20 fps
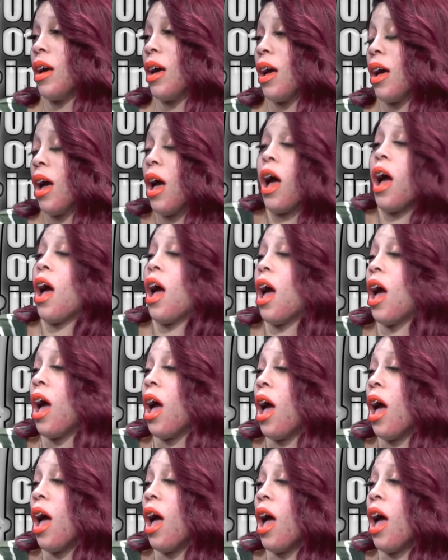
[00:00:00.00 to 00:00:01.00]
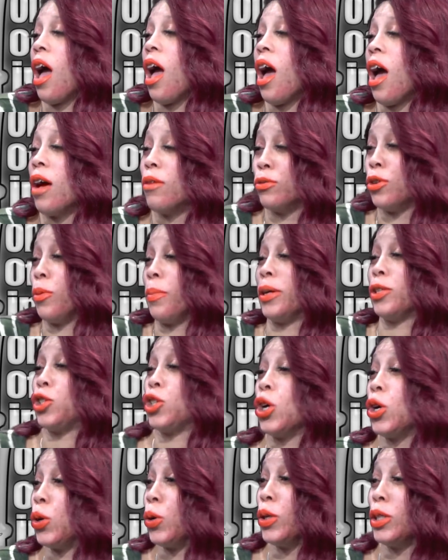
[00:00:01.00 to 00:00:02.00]
I don't know about
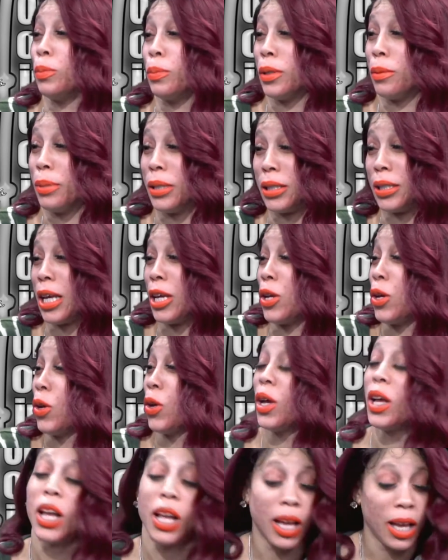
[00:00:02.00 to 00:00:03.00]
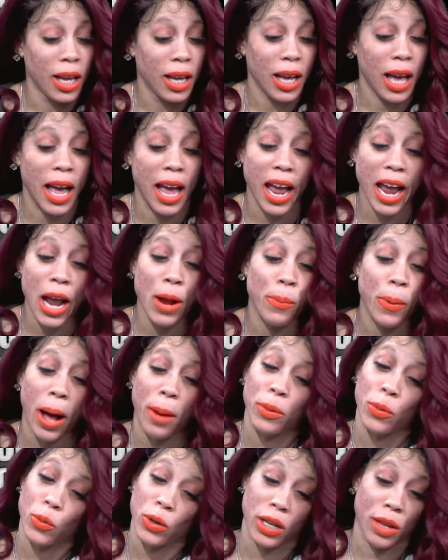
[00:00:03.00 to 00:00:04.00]
yours, but I'm saying an aide
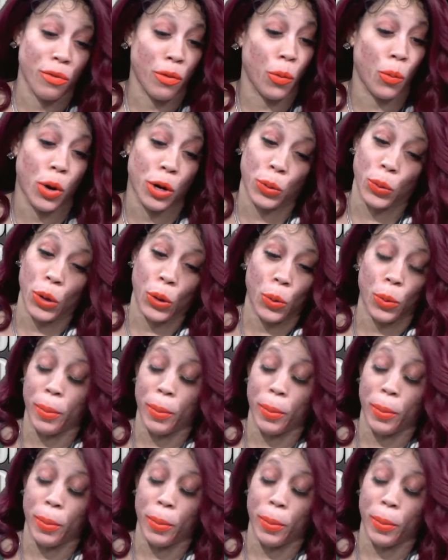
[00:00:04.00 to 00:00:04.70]
probably wouldn't even want to work with my mother.